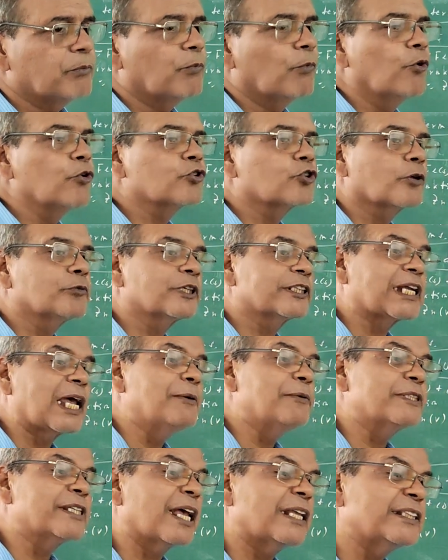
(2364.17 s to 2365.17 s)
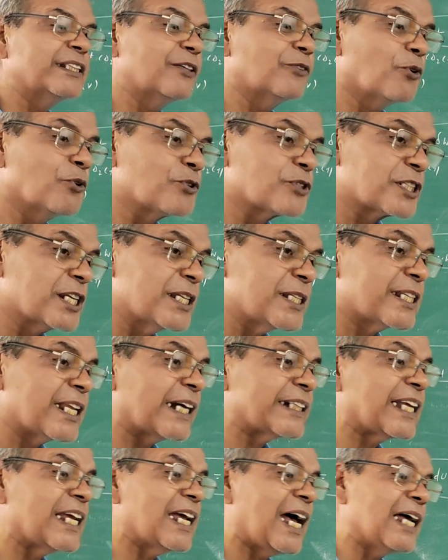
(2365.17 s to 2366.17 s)
Most of the times the questions
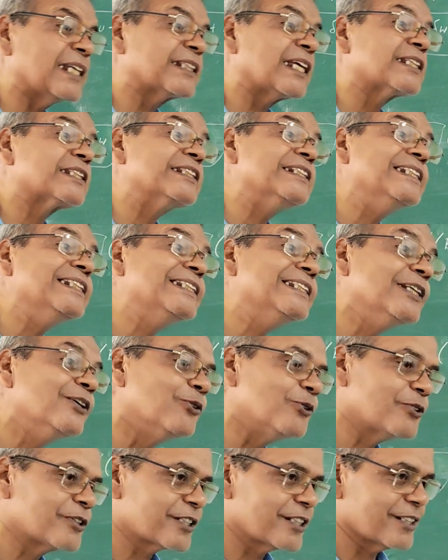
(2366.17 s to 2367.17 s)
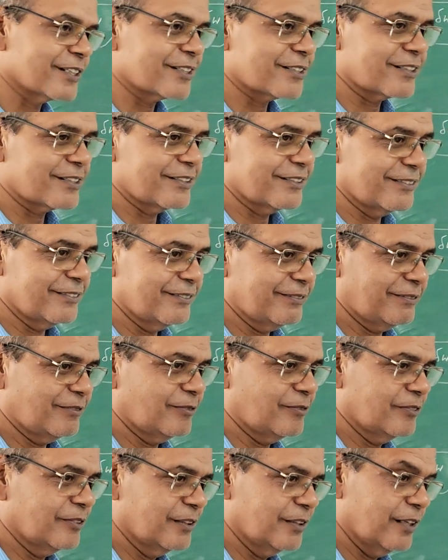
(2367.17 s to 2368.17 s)
that I ask are easy questions.
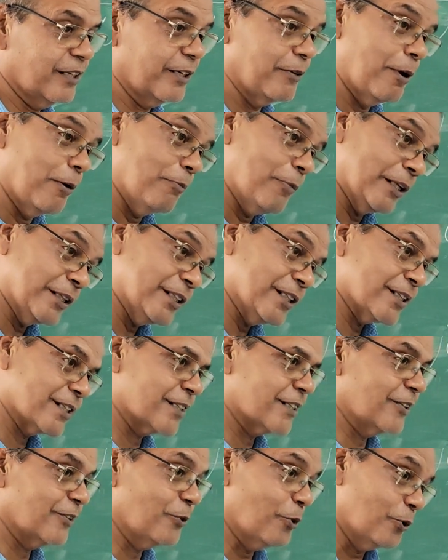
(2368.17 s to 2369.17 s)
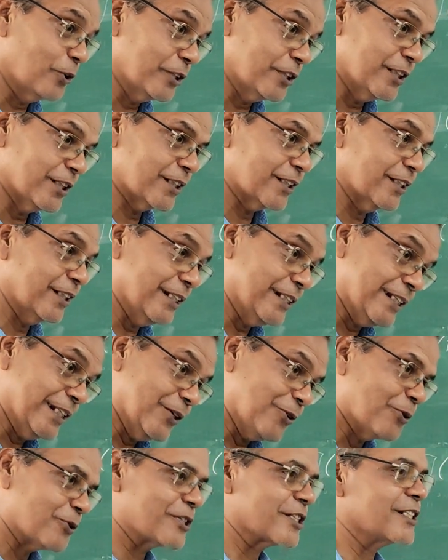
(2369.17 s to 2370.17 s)
Remember this, note this,
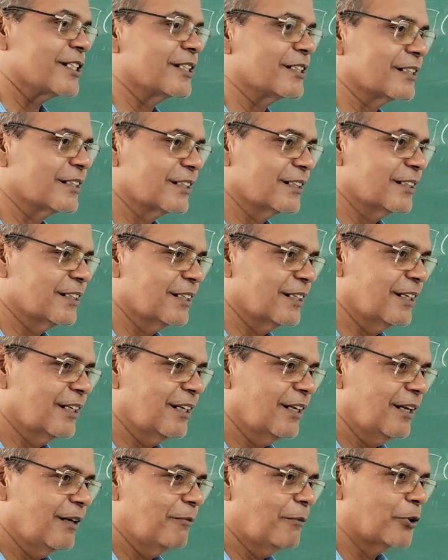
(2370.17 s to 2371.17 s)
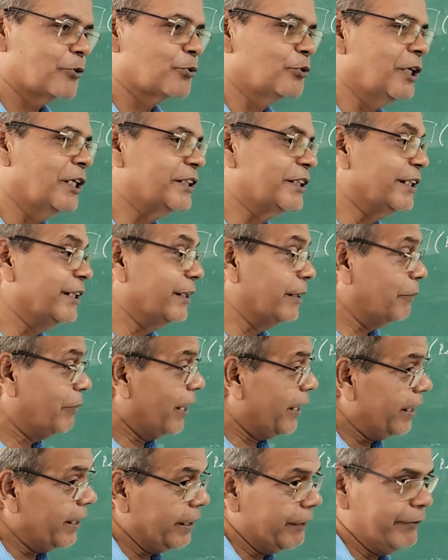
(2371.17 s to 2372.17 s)
easy question. For student think it is a
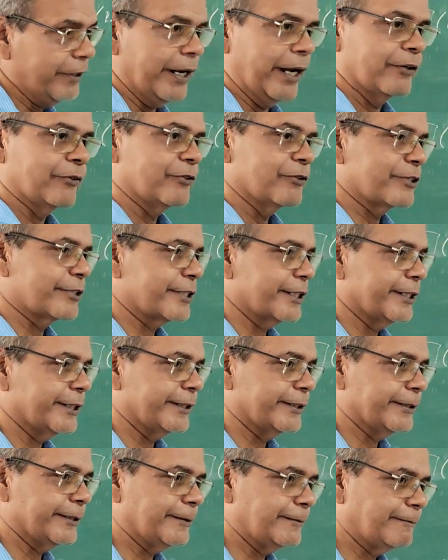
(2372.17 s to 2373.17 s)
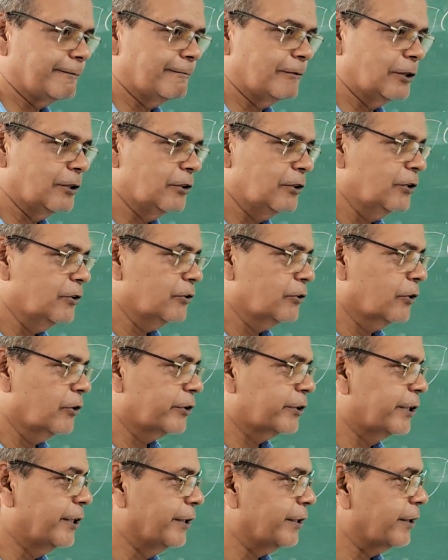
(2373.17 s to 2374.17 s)
very difficult question.
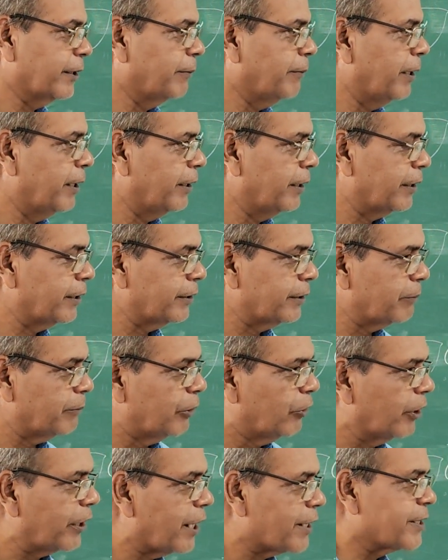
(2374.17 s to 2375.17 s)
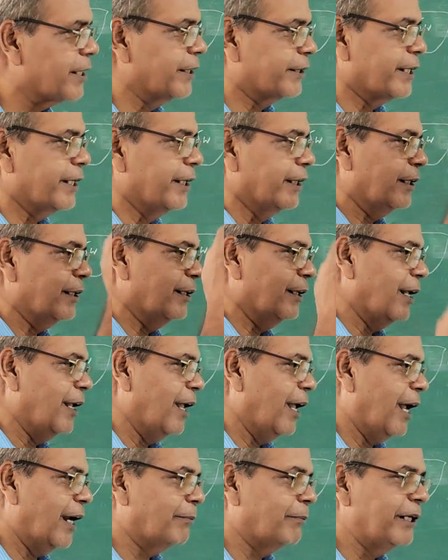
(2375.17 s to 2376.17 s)
So things are vigorously think
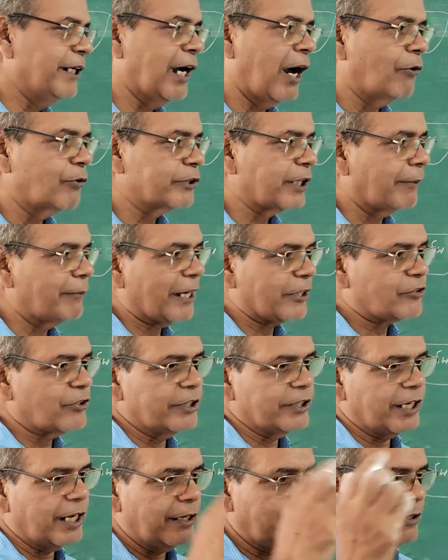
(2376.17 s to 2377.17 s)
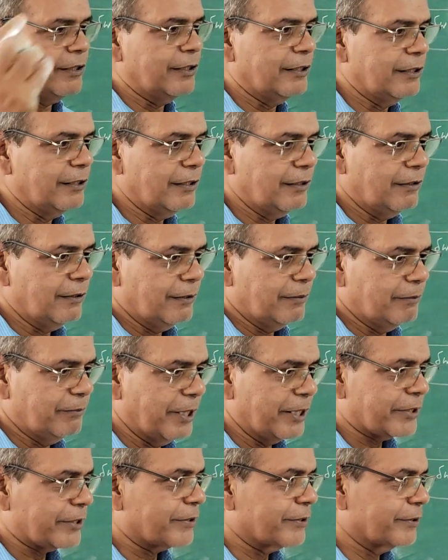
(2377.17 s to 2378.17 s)
and bring out some actually
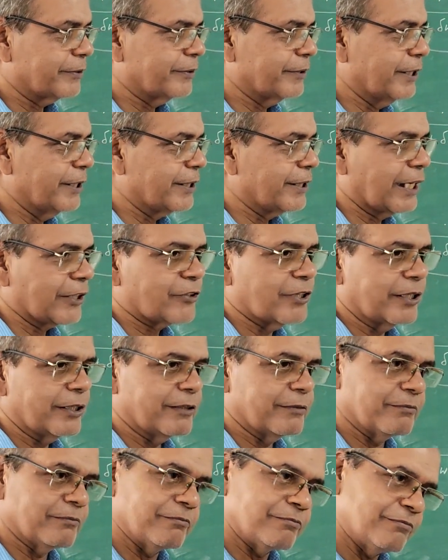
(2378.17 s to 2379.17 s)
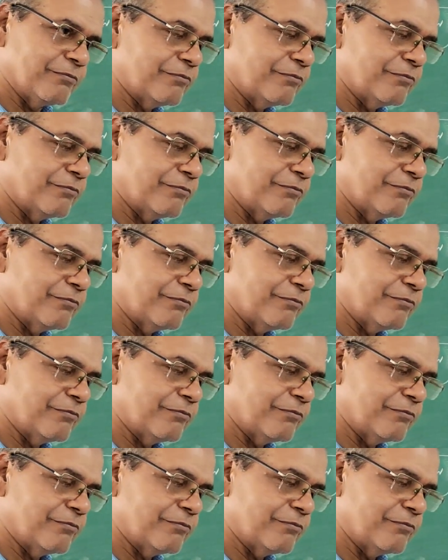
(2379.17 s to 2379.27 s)
this actually